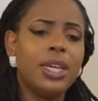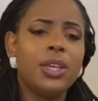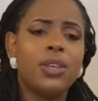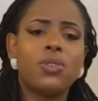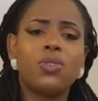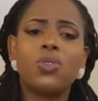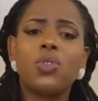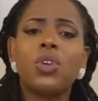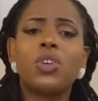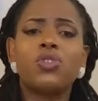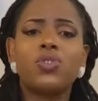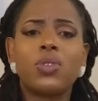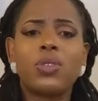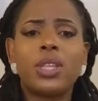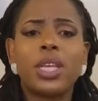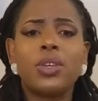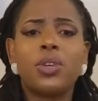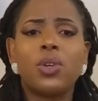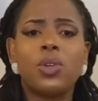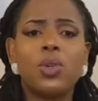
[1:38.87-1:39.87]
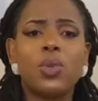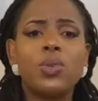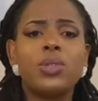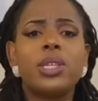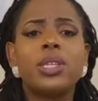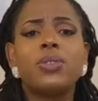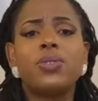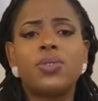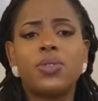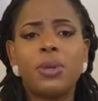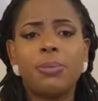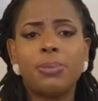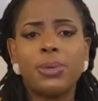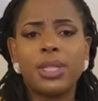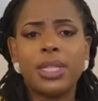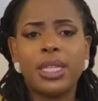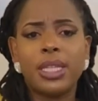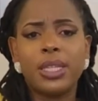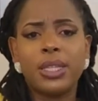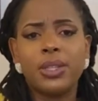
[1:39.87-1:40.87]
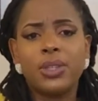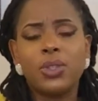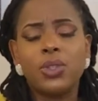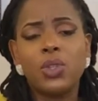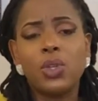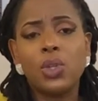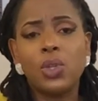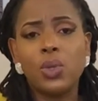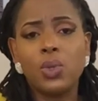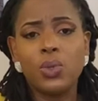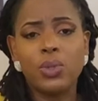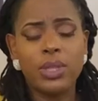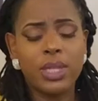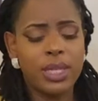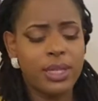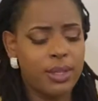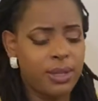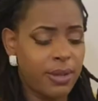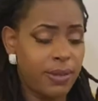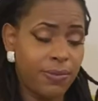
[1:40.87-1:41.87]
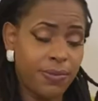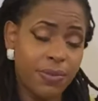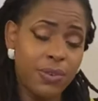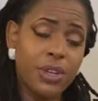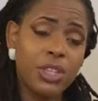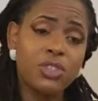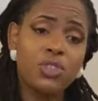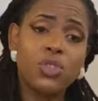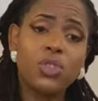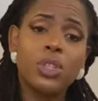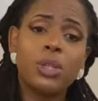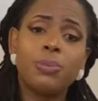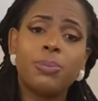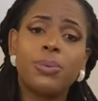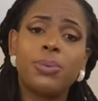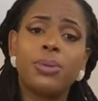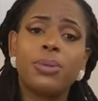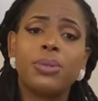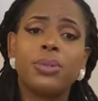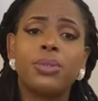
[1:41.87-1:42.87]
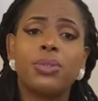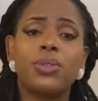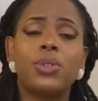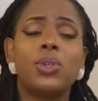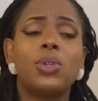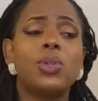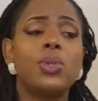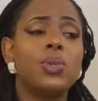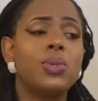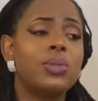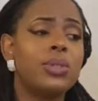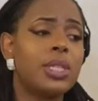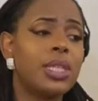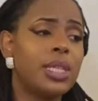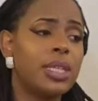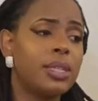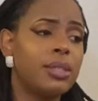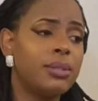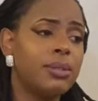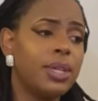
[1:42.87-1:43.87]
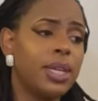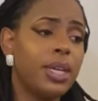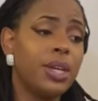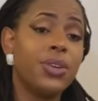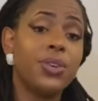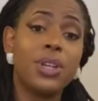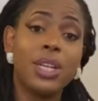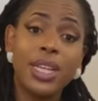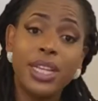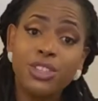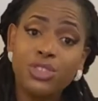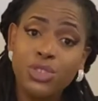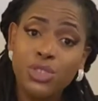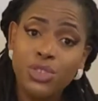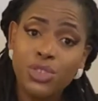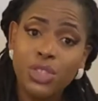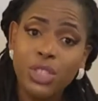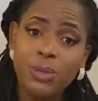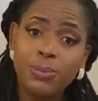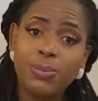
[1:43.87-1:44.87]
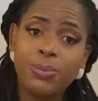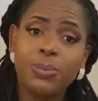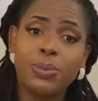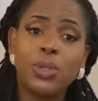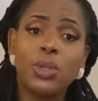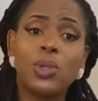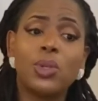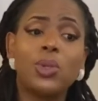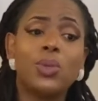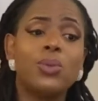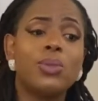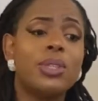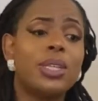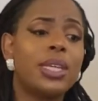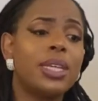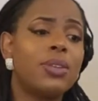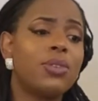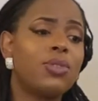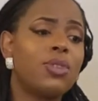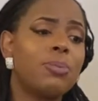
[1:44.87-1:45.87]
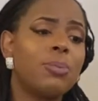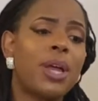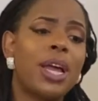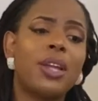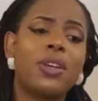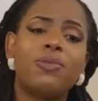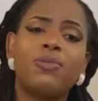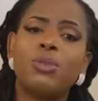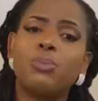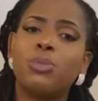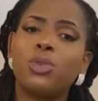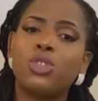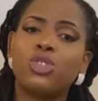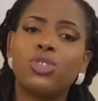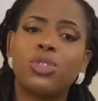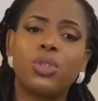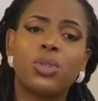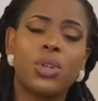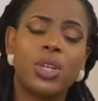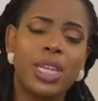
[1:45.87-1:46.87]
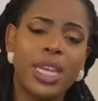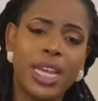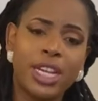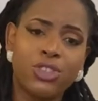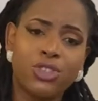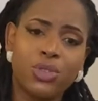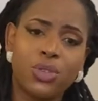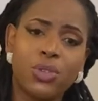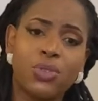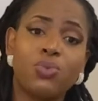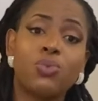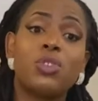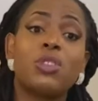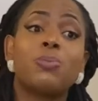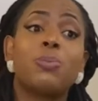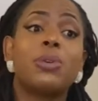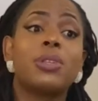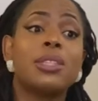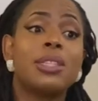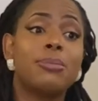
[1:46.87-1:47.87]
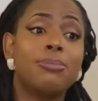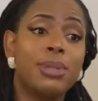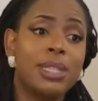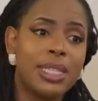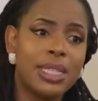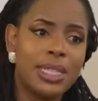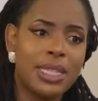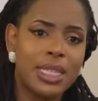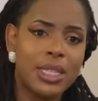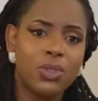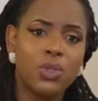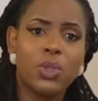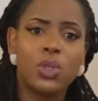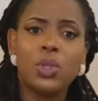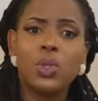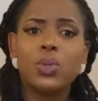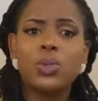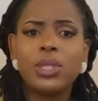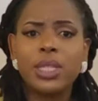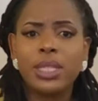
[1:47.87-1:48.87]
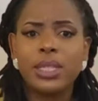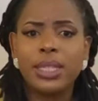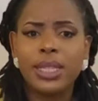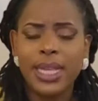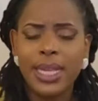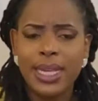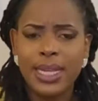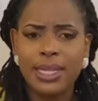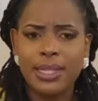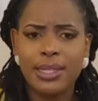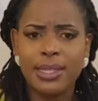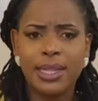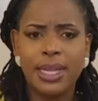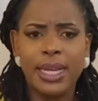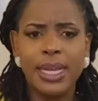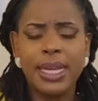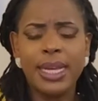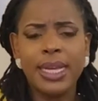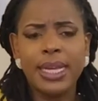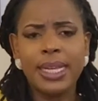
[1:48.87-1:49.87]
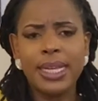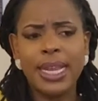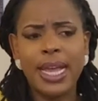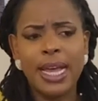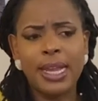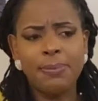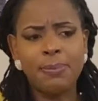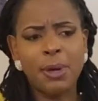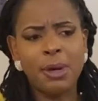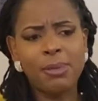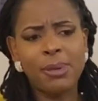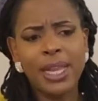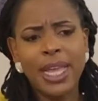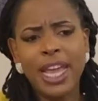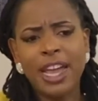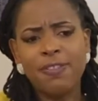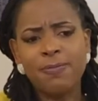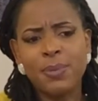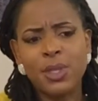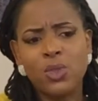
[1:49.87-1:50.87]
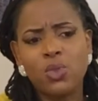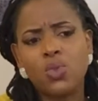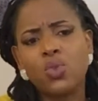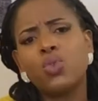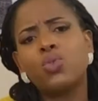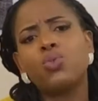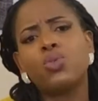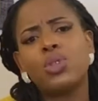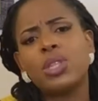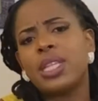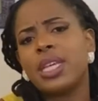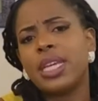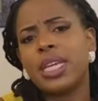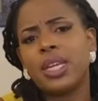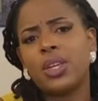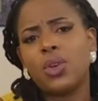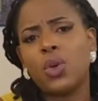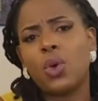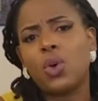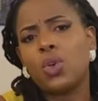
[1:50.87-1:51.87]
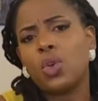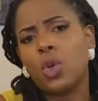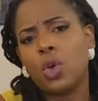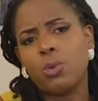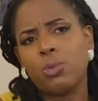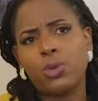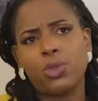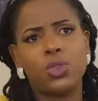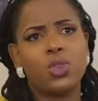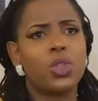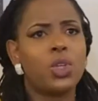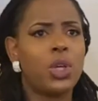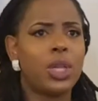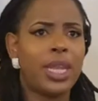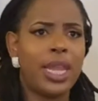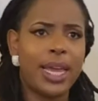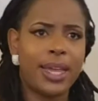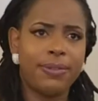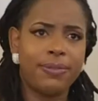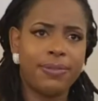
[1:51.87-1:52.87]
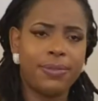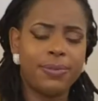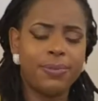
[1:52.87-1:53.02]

It's not just that you're losing somebody, you're losing a friendship, you're losing a relationship, you're losing some kind of emotional connection, responsibilities, you're losing things that probably have been so routine or normal to your life.